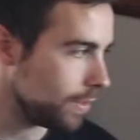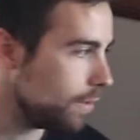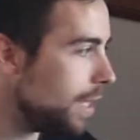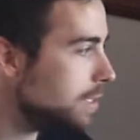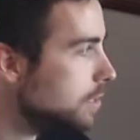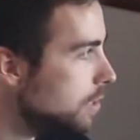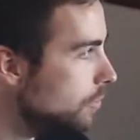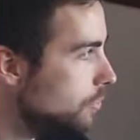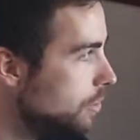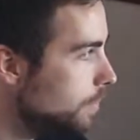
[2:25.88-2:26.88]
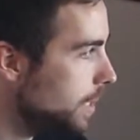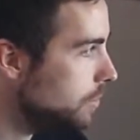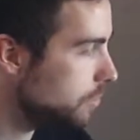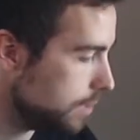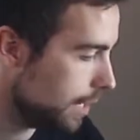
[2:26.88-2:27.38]
let's go through the bidding,
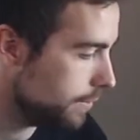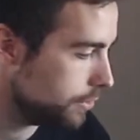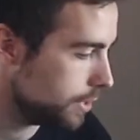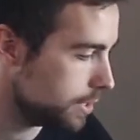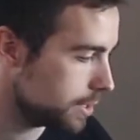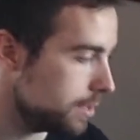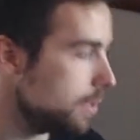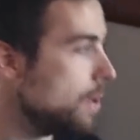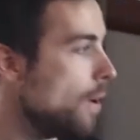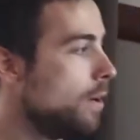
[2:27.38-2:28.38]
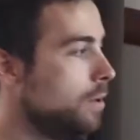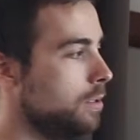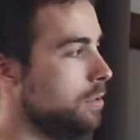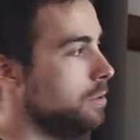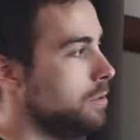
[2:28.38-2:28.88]
just out of interest.
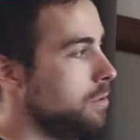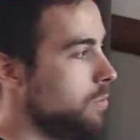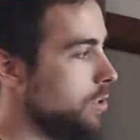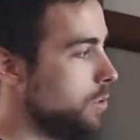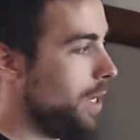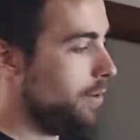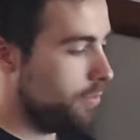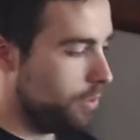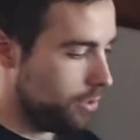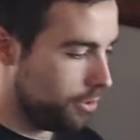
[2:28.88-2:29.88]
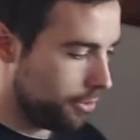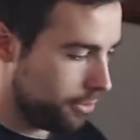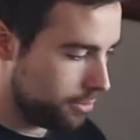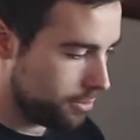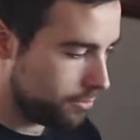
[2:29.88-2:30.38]
1 spade from north,
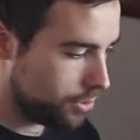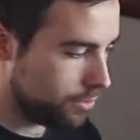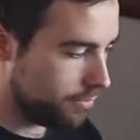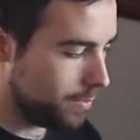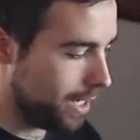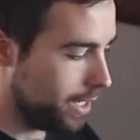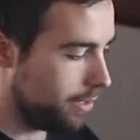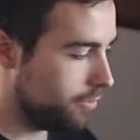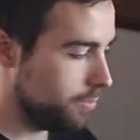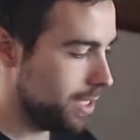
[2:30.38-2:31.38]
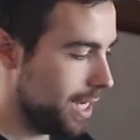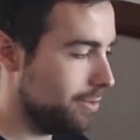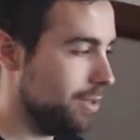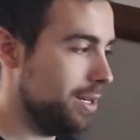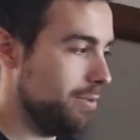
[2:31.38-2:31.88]
2 of a minor from south,
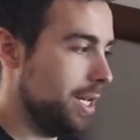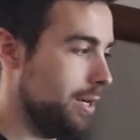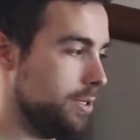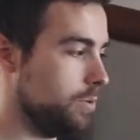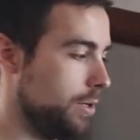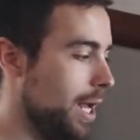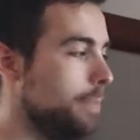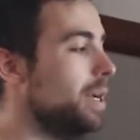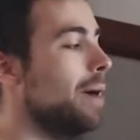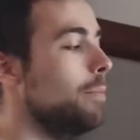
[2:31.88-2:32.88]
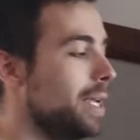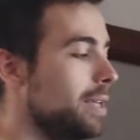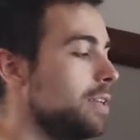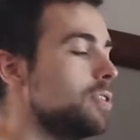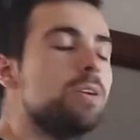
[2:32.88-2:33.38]
I don't care which one. I'm making
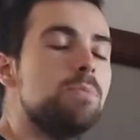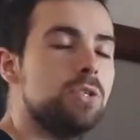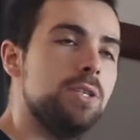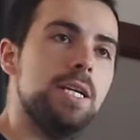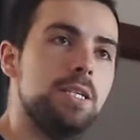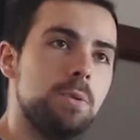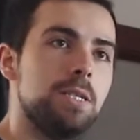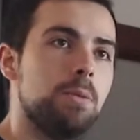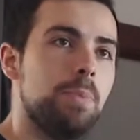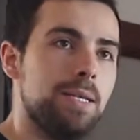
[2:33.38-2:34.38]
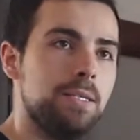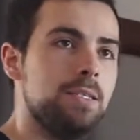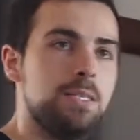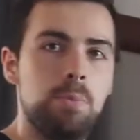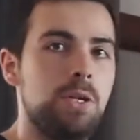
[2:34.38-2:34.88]
the assumption that east-west are passing,
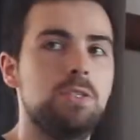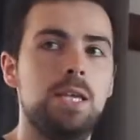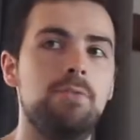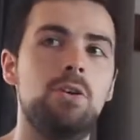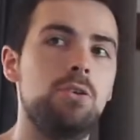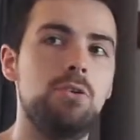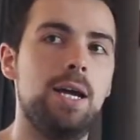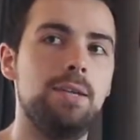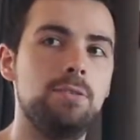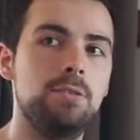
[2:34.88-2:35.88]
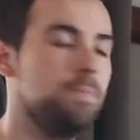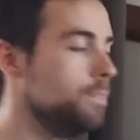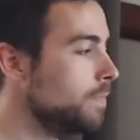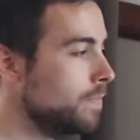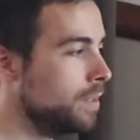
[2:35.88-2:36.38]
simply because they haven't got good hands.
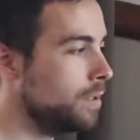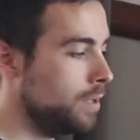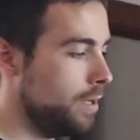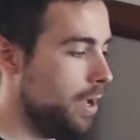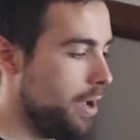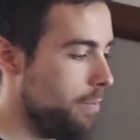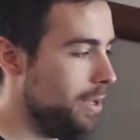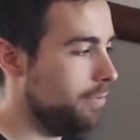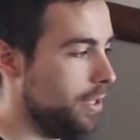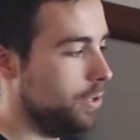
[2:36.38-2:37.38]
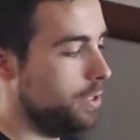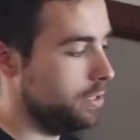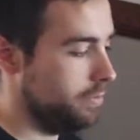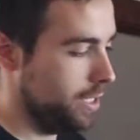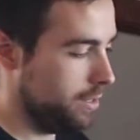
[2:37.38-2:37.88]
If they do
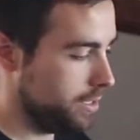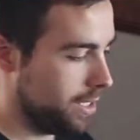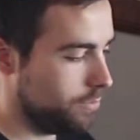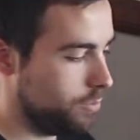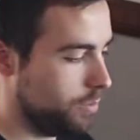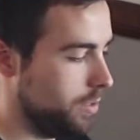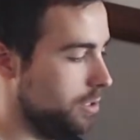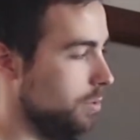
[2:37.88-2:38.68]
intervene, this hand will probably double.